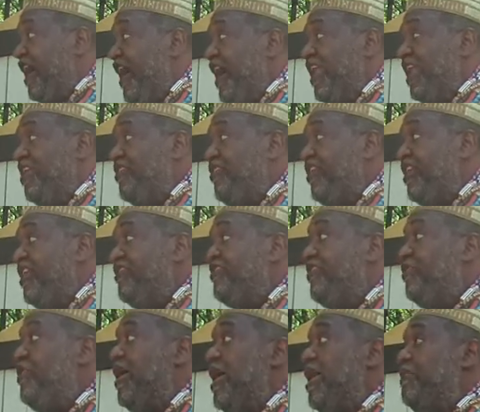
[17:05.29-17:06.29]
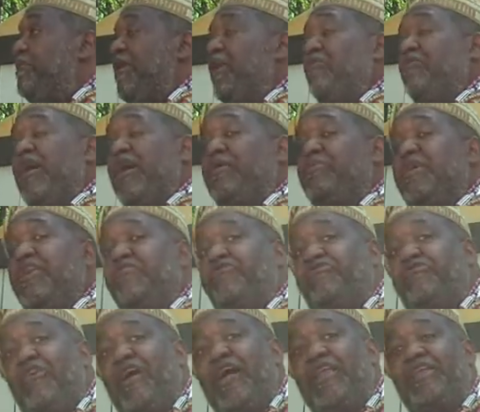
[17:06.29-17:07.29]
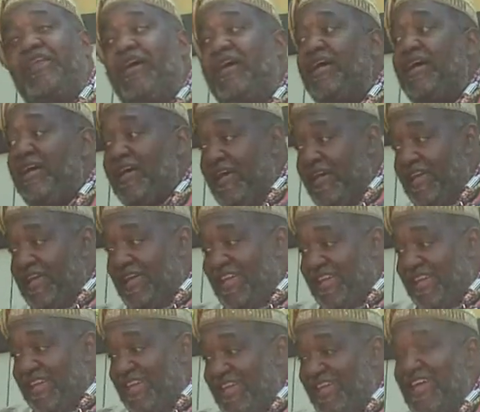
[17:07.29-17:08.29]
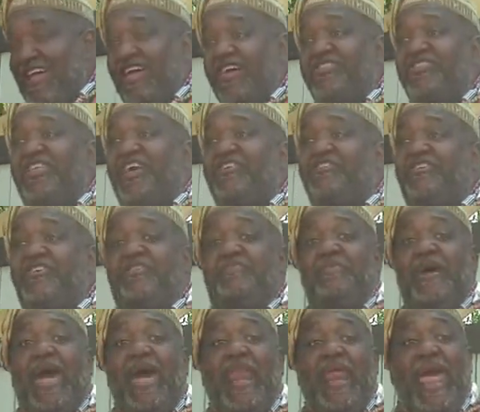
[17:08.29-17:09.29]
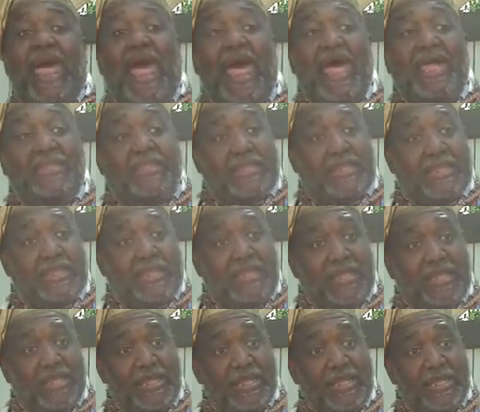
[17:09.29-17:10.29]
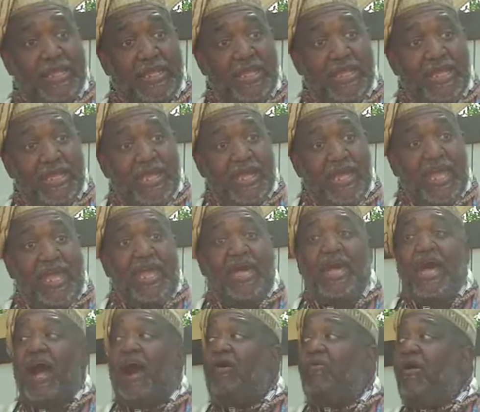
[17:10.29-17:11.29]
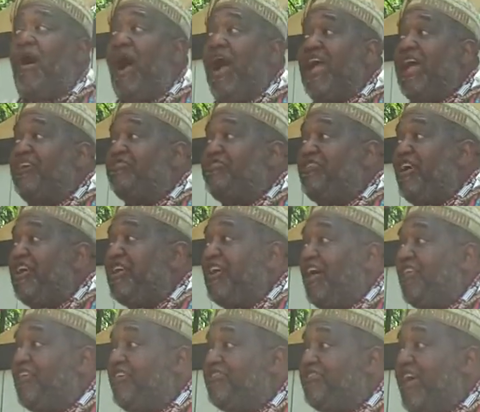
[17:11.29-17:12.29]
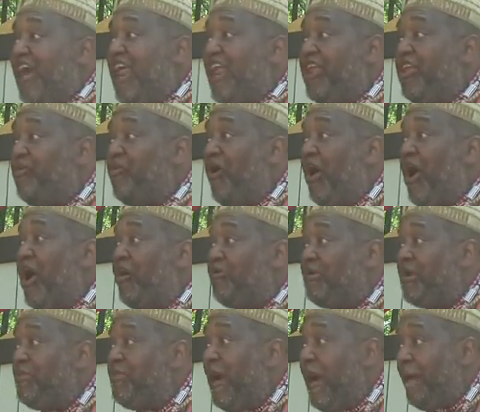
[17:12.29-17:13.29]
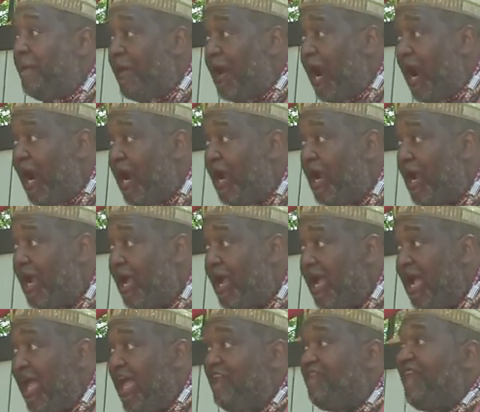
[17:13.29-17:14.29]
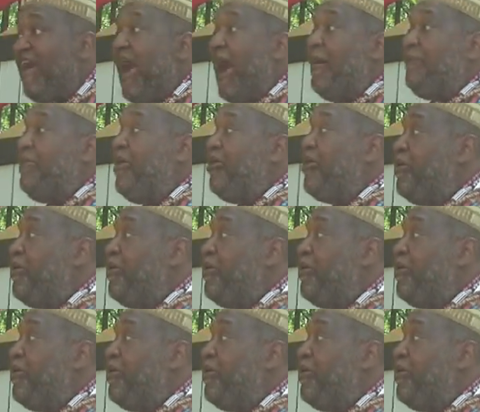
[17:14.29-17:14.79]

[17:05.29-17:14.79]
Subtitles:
And the genie said, wait a minute, friend. This is Manhattan. Hawaii is on the other side of the world, remember? If I